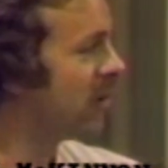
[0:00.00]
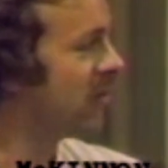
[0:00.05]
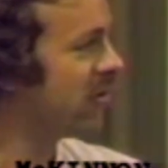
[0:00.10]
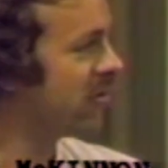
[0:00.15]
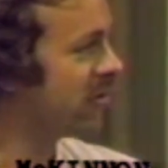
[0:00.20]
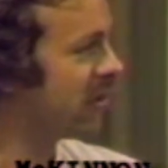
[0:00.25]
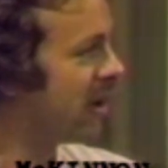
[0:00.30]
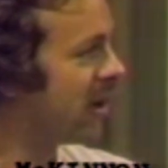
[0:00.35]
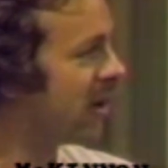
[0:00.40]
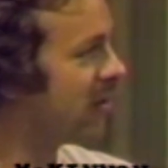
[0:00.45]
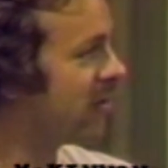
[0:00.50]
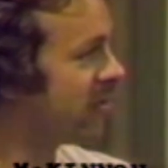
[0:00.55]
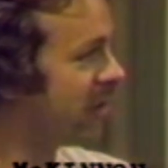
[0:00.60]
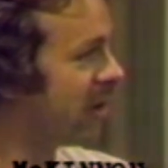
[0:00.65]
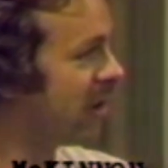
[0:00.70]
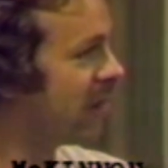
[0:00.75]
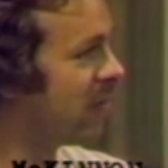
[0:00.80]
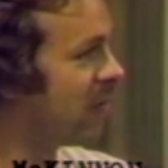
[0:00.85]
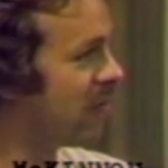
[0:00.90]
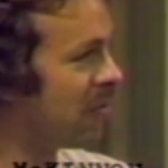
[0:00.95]
this kind of
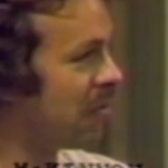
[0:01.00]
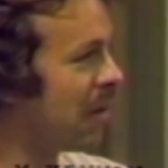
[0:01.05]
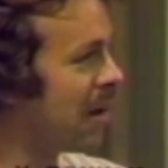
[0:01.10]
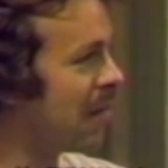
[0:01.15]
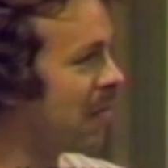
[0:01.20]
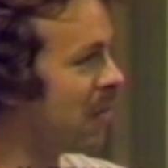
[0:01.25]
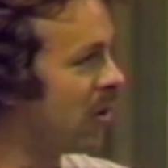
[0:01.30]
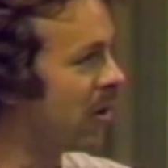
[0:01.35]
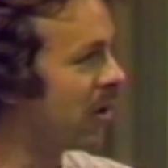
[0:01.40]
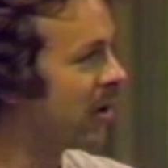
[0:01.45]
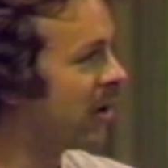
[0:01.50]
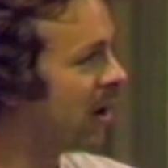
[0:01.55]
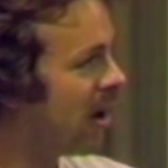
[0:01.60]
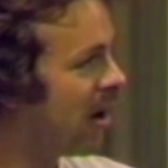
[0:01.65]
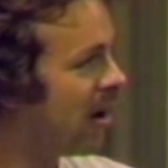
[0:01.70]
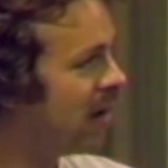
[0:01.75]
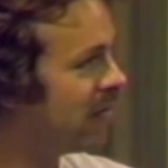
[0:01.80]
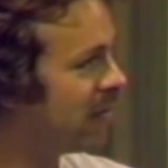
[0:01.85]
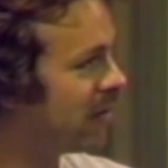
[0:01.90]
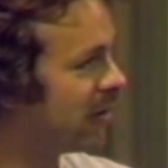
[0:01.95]
stuff over my morning
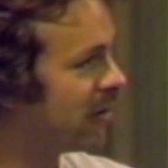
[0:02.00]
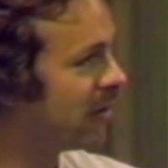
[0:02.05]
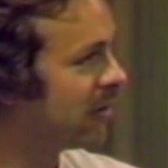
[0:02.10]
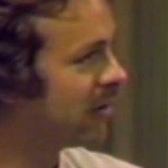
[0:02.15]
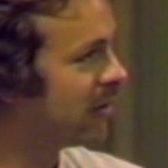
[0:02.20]
coffee.